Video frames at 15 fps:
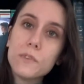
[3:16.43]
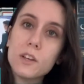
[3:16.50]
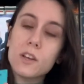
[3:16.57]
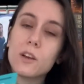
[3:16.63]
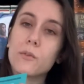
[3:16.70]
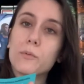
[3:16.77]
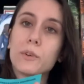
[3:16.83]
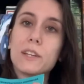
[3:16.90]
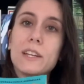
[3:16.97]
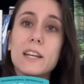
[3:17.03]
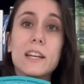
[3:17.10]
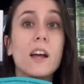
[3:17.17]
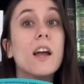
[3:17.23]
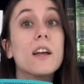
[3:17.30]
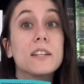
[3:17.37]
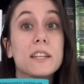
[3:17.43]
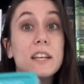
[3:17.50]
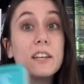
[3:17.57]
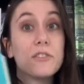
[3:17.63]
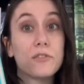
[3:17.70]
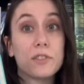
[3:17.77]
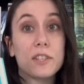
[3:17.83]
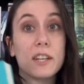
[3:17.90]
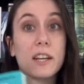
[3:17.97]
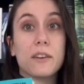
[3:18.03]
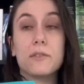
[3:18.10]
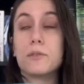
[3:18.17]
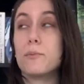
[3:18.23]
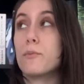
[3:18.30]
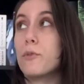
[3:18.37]
a really, it's interesting. It
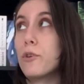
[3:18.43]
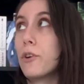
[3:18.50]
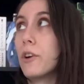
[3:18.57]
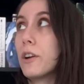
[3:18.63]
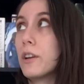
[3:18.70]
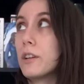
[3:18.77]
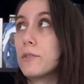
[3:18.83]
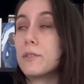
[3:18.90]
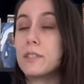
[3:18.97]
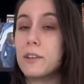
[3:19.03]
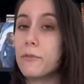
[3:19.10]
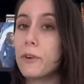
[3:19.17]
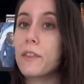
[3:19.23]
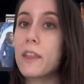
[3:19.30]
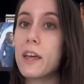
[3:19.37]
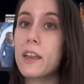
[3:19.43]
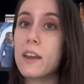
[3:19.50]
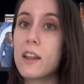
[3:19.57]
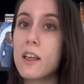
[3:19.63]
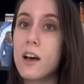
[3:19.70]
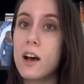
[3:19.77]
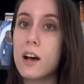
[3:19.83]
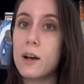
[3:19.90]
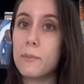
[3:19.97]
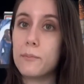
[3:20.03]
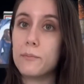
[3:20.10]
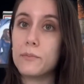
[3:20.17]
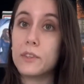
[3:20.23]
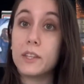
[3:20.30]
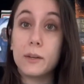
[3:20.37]
was more, it was different than um,
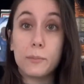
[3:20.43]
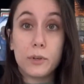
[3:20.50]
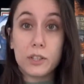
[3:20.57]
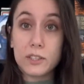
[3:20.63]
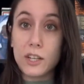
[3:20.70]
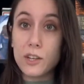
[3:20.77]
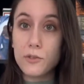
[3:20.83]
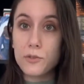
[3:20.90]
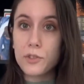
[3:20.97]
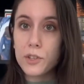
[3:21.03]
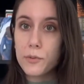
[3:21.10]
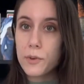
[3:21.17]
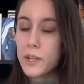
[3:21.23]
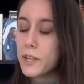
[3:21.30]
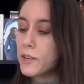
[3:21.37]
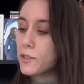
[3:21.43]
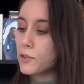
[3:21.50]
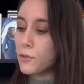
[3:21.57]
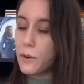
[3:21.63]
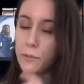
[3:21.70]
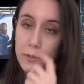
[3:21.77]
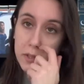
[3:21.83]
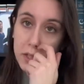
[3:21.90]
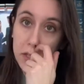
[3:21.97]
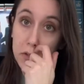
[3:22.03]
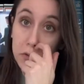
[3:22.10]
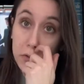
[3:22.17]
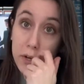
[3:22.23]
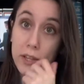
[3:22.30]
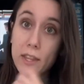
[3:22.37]
the books I usually read. So I really
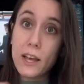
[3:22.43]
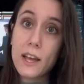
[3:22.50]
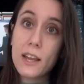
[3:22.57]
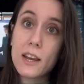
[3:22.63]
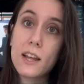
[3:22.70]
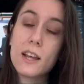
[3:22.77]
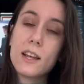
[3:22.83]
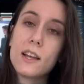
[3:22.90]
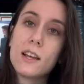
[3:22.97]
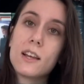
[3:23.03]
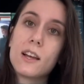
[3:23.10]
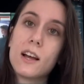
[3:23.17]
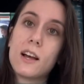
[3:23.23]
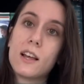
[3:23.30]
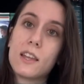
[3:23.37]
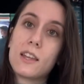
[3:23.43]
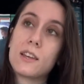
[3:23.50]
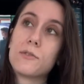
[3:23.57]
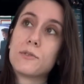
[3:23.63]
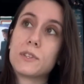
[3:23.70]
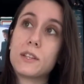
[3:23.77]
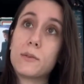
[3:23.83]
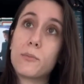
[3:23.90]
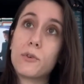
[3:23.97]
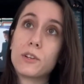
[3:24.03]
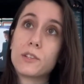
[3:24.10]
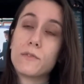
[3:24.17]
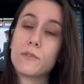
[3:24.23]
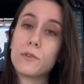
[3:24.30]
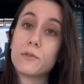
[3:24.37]
enjoyed that and it was in the point
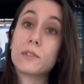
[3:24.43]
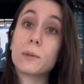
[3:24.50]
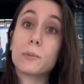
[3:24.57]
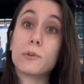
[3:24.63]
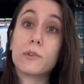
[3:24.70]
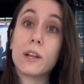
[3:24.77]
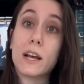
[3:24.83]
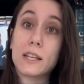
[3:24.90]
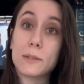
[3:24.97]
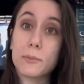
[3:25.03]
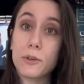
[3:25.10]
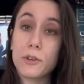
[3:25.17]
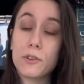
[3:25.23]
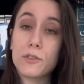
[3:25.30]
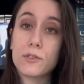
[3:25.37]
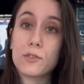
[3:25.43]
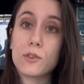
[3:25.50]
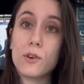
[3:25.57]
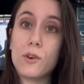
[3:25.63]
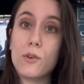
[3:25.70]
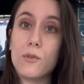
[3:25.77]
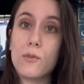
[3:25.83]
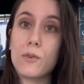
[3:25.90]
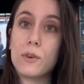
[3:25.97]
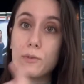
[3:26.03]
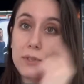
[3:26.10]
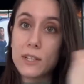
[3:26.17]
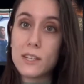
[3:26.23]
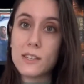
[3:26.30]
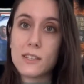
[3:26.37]
of view of someone with Asperger's, so it was
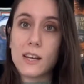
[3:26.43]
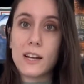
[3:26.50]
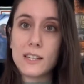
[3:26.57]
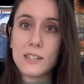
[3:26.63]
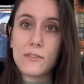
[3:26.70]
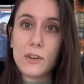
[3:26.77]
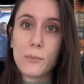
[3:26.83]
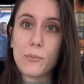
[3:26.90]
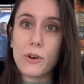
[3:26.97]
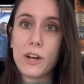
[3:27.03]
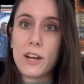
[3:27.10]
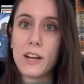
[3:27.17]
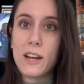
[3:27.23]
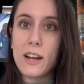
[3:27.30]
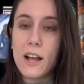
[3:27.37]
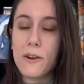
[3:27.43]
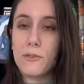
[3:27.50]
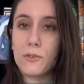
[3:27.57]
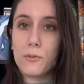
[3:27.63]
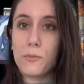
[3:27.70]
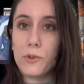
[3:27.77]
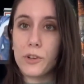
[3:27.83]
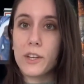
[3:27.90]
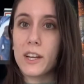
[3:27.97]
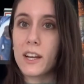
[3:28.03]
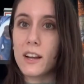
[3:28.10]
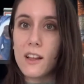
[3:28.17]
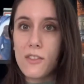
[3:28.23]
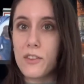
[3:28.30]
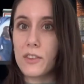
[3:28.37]
his scientific brain and how it was working, and
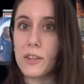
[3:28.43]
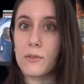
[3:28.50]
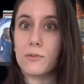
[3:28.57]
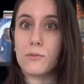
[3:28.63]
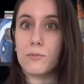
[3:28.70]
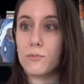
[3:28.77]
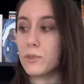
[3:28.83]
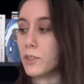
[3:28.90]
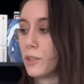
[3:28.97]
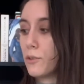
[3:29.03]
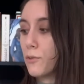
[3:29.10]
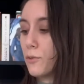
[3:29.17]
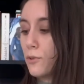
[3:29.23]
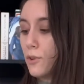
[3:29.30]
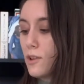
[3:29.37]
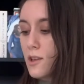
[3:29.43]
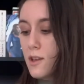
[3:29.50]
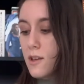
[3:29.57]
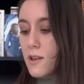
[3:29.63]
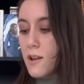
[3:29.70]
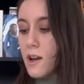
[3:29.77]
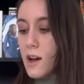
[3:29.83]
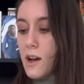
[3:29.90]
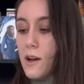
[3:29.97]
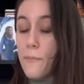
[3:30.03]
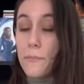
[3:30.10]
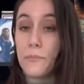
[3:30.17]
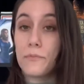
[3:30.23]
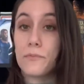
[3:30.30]
I thought that was really cool um,